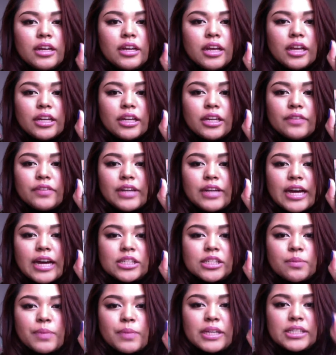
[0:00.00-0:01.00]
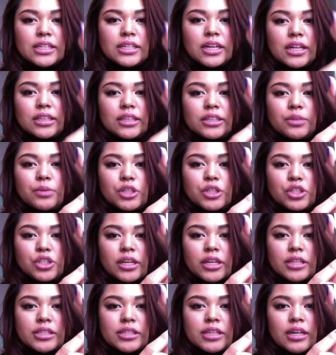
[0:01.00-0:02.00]
And it even has a basic color, which
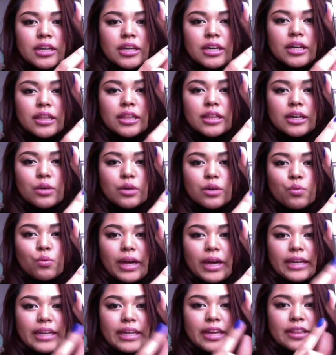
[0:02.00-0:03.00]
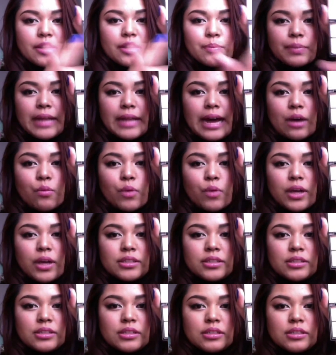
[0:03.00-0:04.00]
is the white and the black
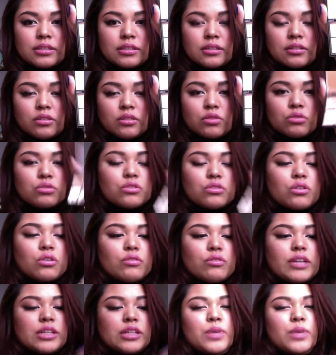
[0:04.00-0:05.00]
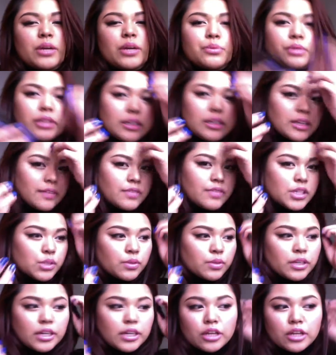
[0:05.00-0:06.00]
ones. So that's why I really love this
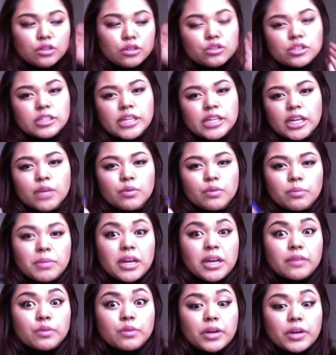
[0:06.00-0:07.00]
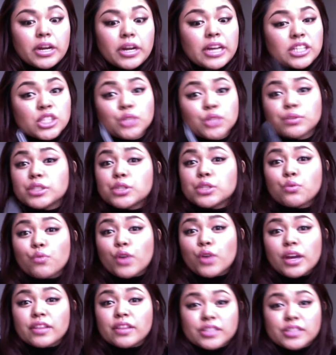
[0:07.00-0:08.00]
one, and I used to take it with me everywhere. Hence the reason
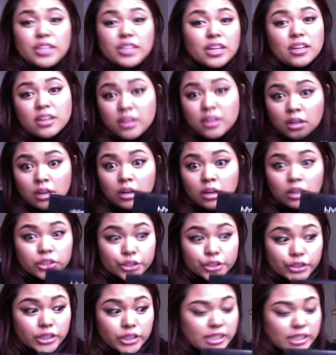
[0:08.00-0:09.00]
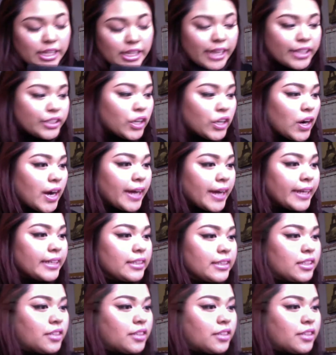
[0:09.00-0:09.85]
why it's like gone.